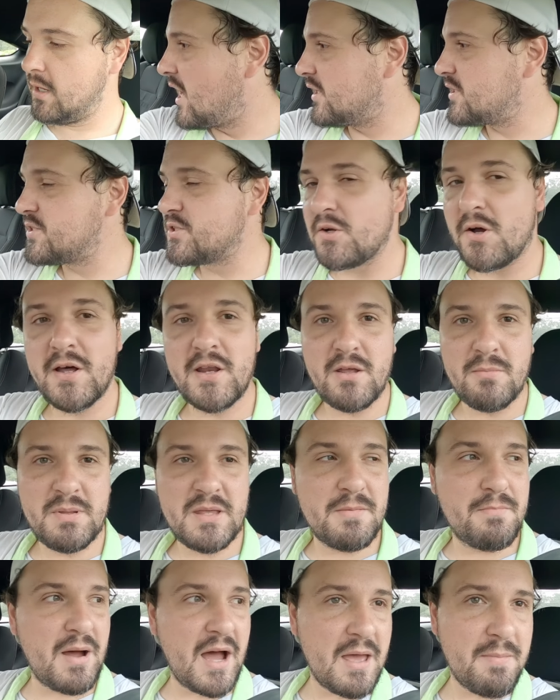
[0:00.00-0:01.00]
I just thought it'd
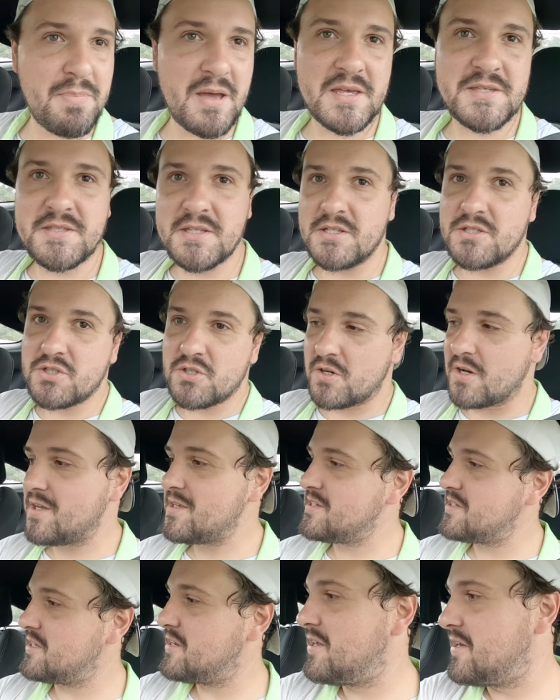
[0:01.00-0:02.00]
be my best
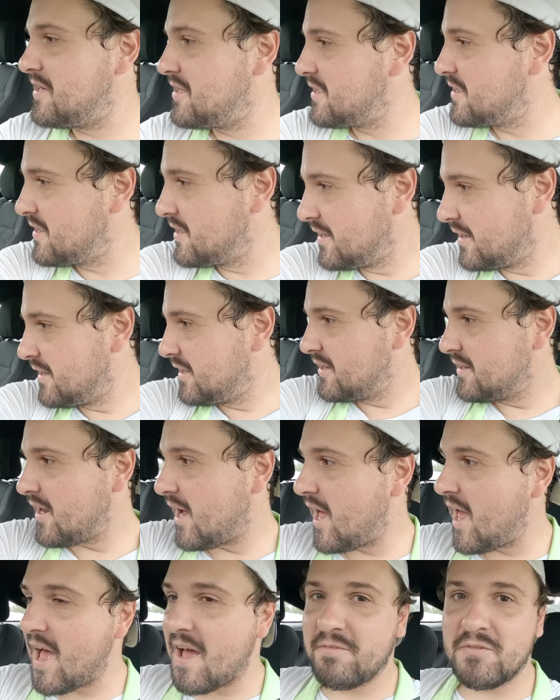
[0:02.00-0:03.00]
interest
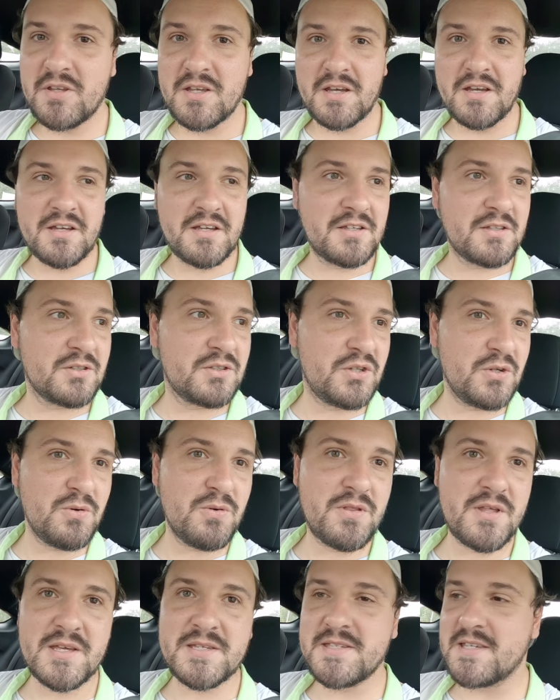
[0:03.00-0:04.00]
not have to
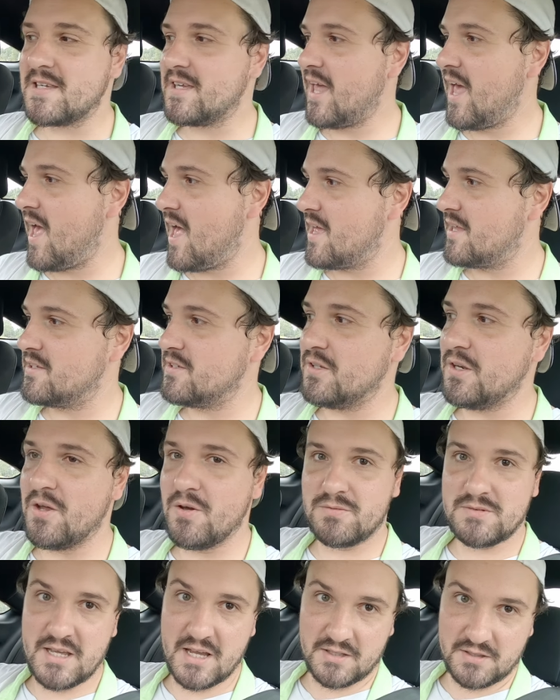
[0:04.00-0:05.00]
do this again, you
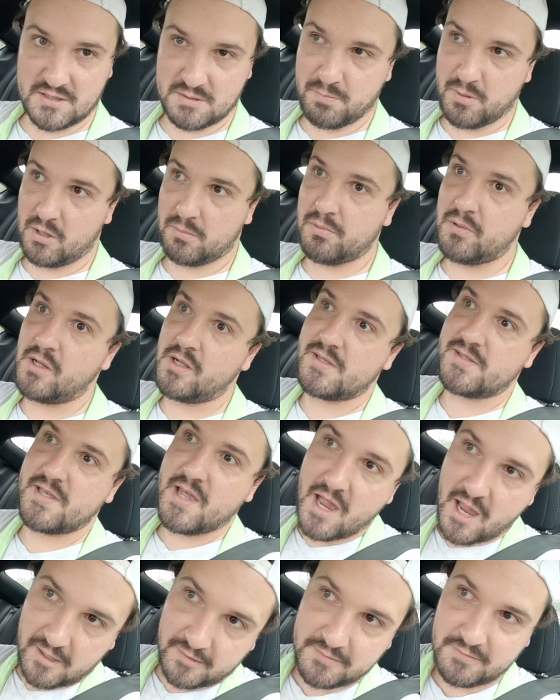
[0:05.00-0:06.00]
know, take the spark plugs
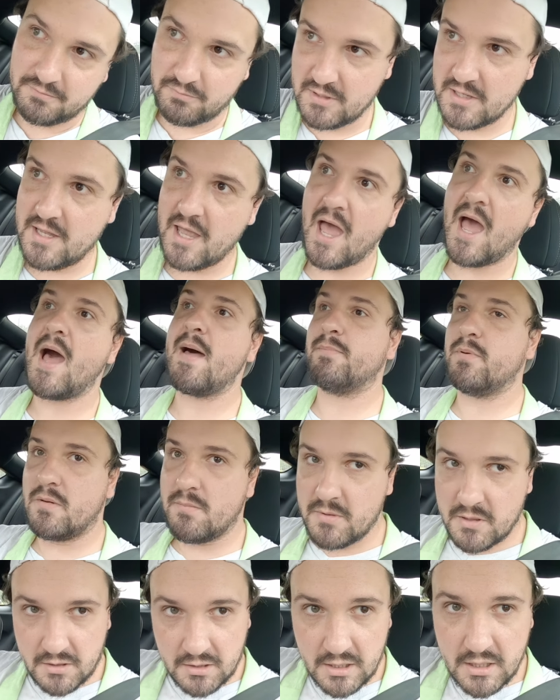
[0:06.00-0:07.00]
out and regap
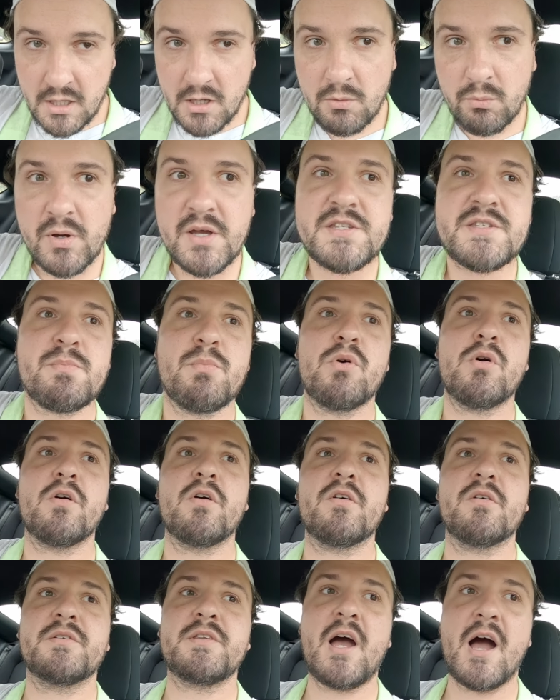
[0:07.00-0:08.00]
them and waste
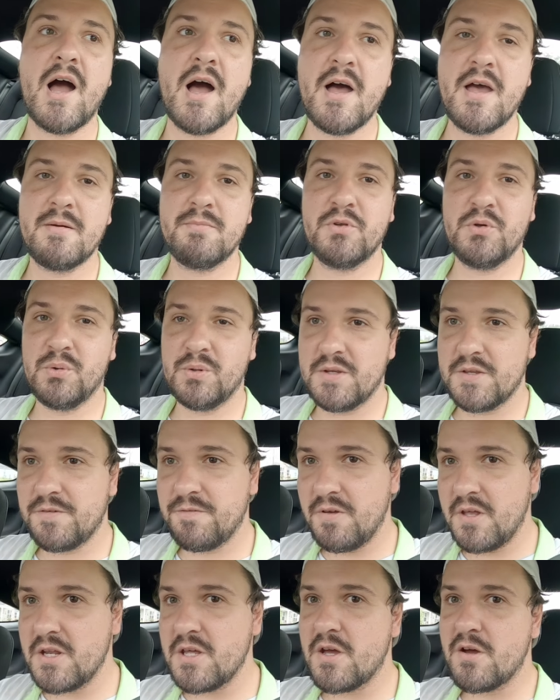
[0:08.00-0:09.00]
more time doing
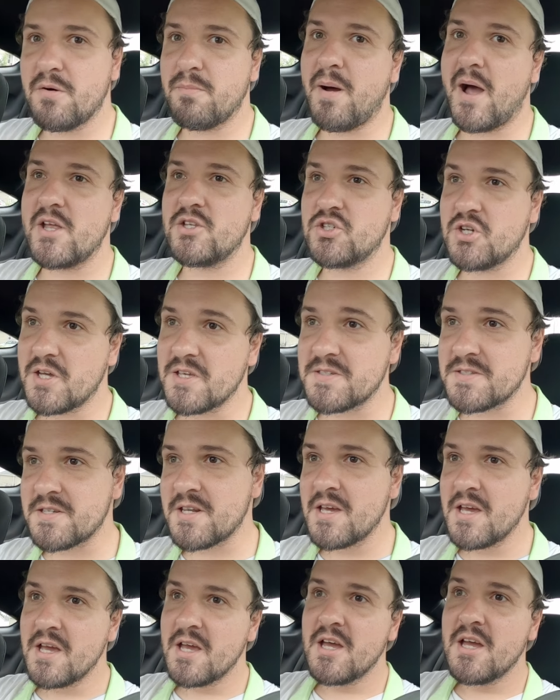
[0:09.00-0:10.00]
this video by
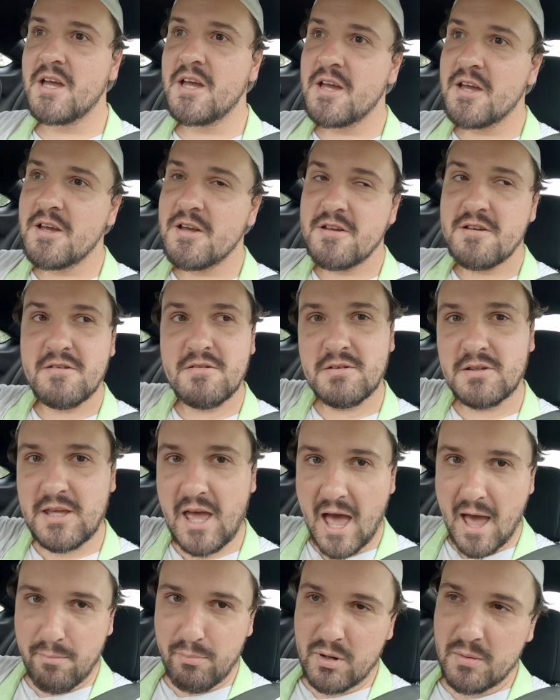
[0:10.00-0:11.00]
just
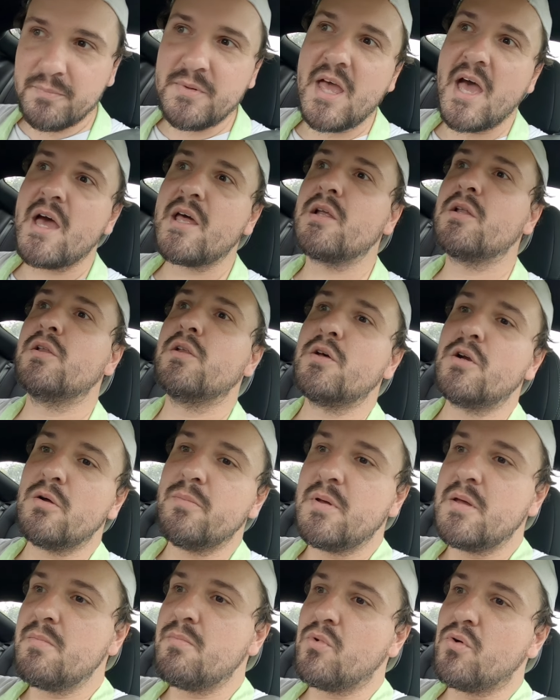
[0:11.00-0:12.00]
gapping them down a
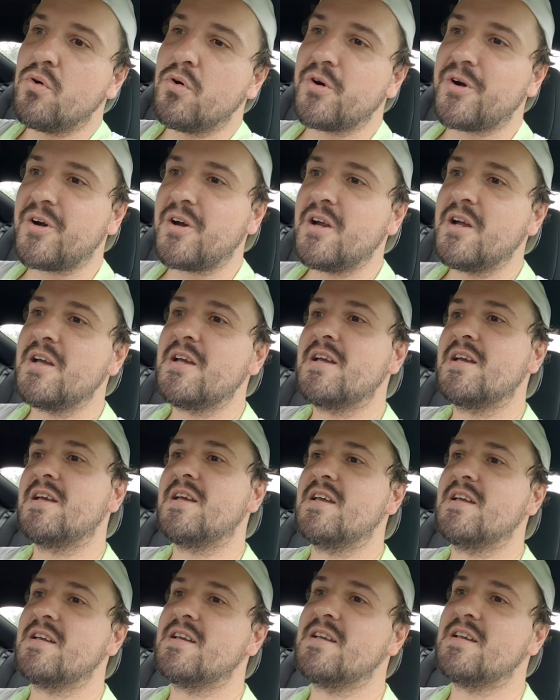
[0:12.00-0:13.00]
little bit more
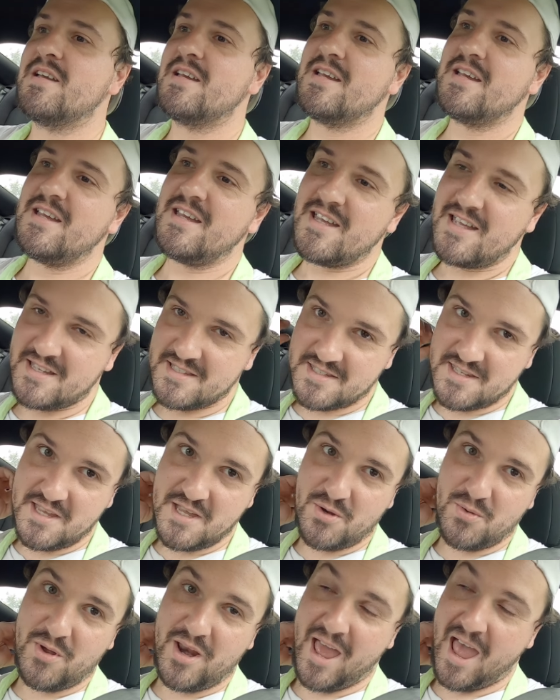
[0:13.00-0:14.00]
and
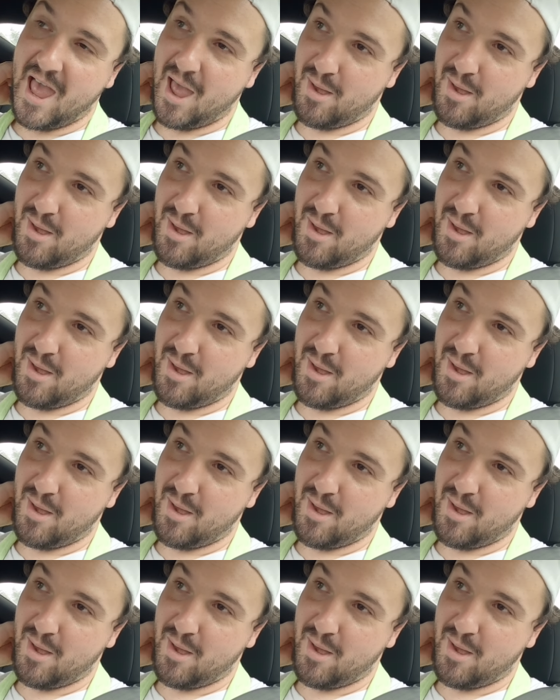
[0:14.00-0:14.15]
seeing what